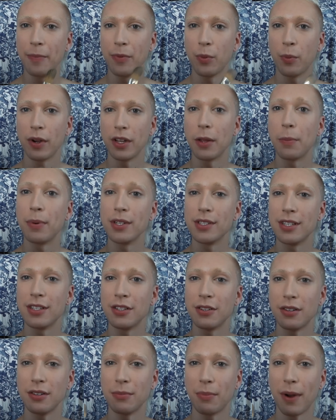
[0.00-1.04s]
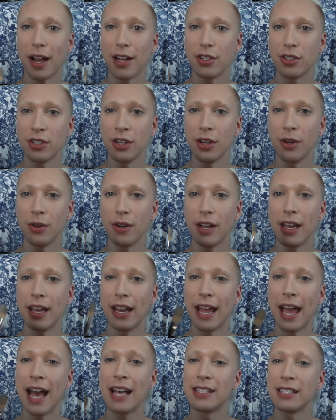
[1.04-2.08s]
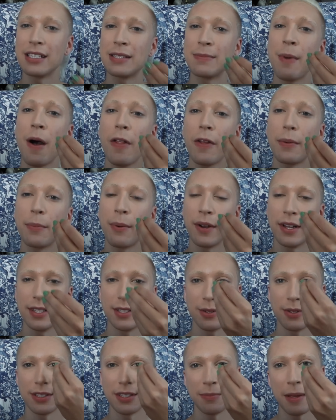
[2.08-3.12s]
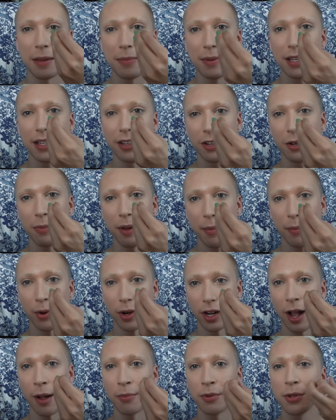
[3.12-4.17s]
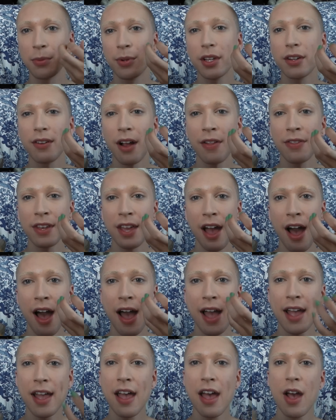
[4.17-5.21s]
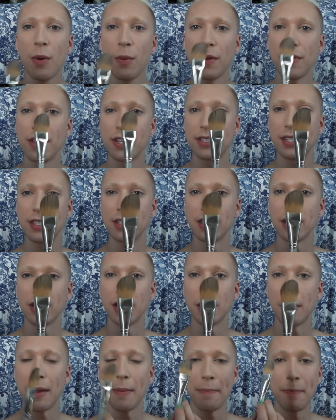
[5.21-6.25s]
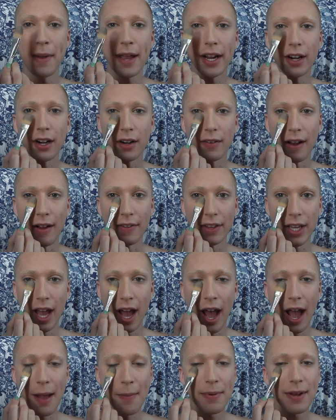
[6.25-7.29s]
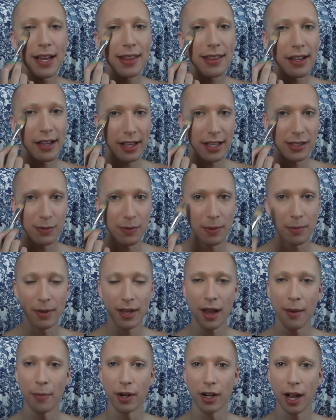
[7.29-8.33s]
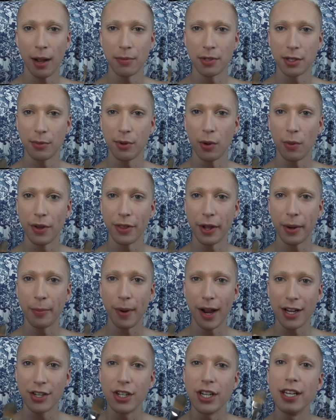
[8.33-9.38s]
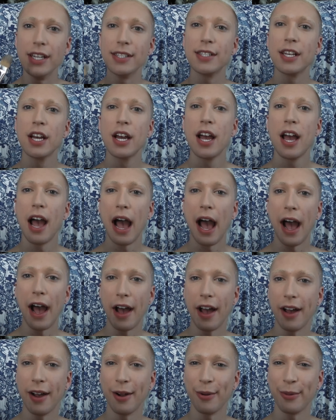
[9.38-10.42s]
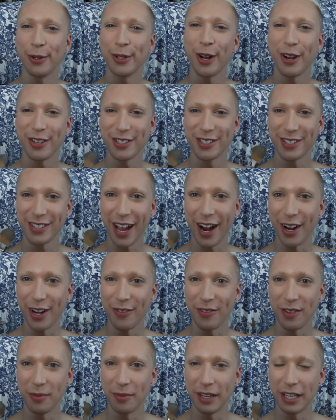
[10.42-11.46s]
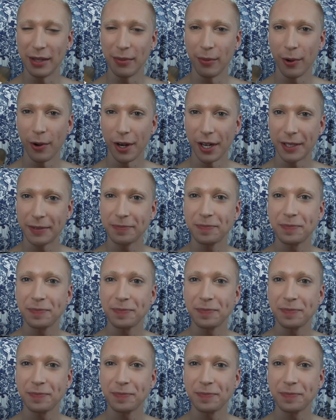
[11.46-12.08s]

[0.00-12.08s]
where the Precision brush, you know, it has a smaller point, so it's maybe a little bit more comfortable around the eye, where this is a little bit bigger around the eye. But I think as we become more comfortable with our brushes, we're not as scared of them anymore.